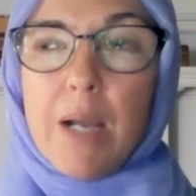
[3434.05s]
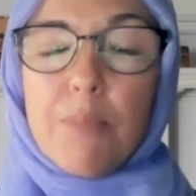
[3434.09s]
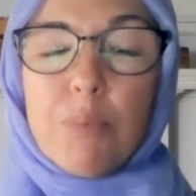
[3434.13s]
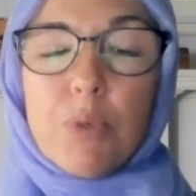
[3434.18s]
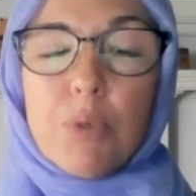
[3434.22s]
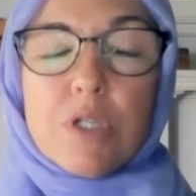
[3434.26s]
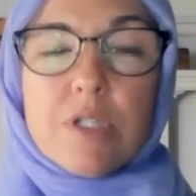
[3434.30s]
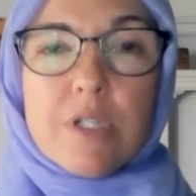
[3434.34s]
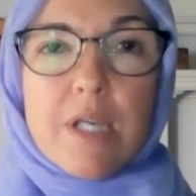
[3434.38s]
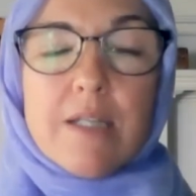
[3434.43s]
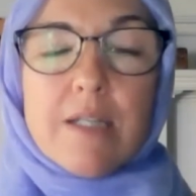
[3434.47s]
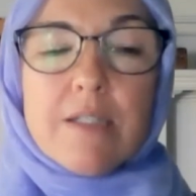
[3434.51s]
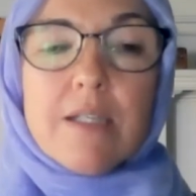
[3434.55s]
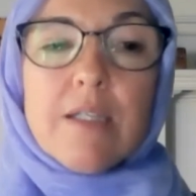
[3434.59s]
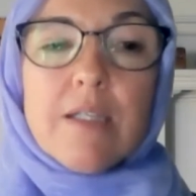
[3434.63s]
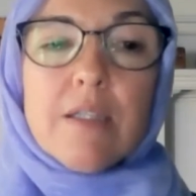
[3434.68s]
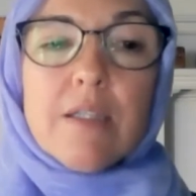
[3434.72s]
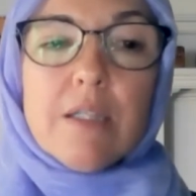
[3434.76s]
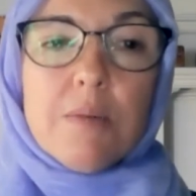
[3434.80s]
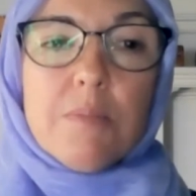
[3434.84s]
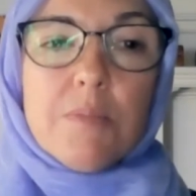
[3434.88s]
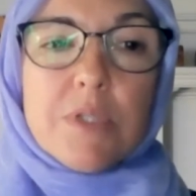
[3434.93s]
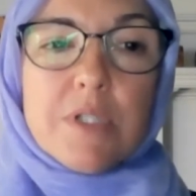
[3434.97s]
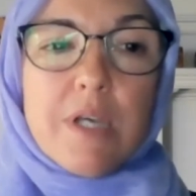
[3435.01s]

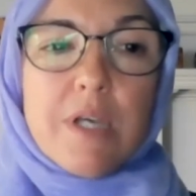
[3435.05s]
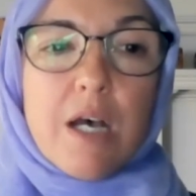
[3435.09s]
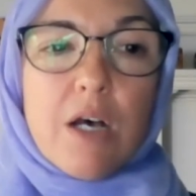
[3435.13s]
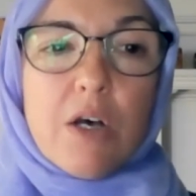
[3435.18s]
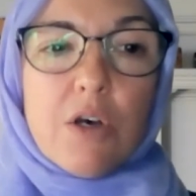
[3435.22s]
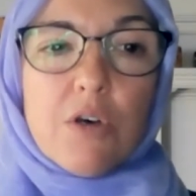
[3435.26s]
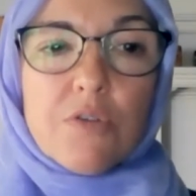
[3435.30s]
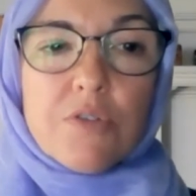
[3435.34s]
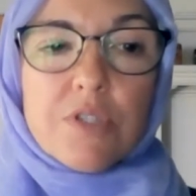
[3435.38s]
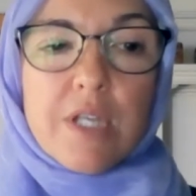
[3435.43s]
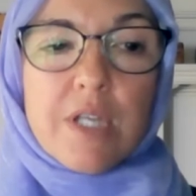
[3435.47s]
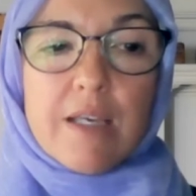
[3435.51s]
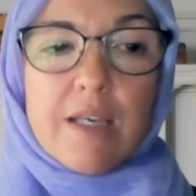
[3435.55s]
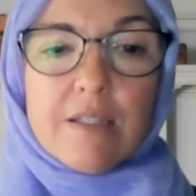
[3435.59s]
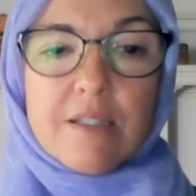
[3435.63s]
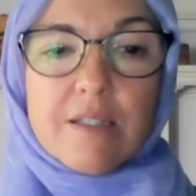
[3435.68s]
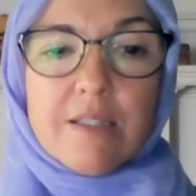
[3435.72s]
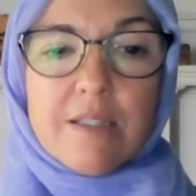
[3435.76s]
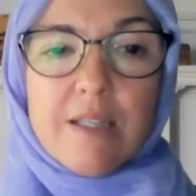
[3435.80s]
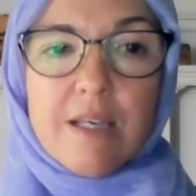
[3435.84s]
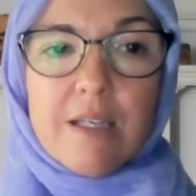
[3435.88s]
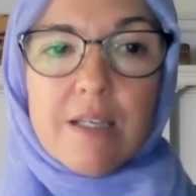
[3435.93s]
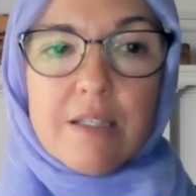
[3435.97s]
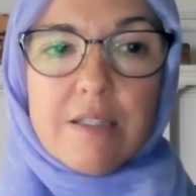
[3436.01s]
presenting themselves
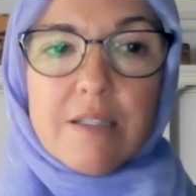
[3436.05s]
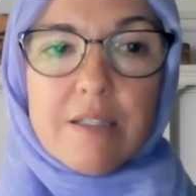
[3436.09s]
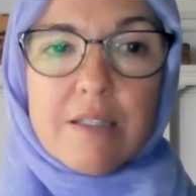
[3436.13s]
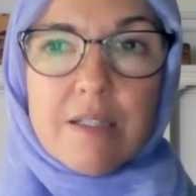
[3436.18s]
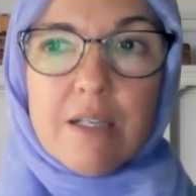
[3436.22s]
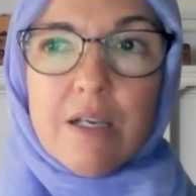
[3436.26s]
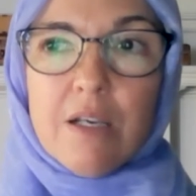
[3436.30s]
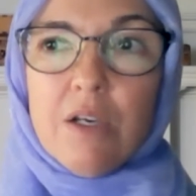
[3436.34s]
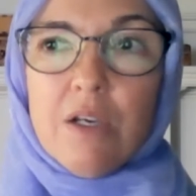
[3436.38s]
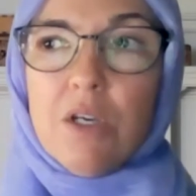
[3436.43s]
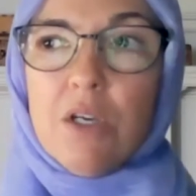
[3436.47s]
as this,